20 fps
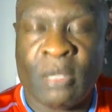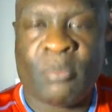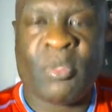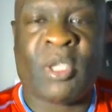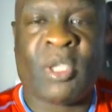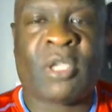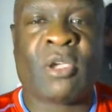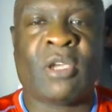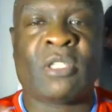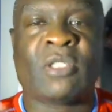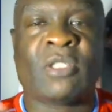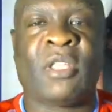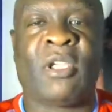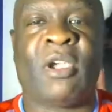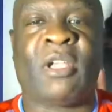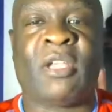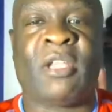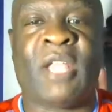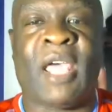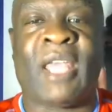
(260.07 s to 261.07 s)
because they
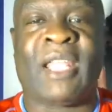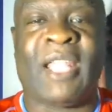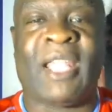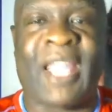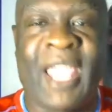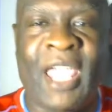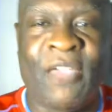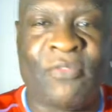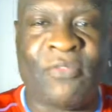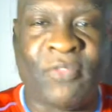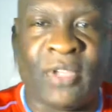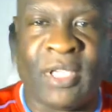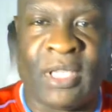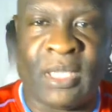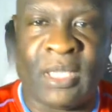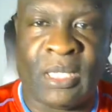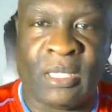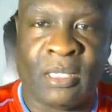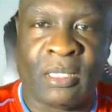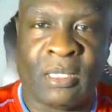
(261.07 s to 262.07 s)
are not
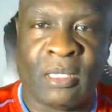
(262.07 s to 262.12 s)
laughing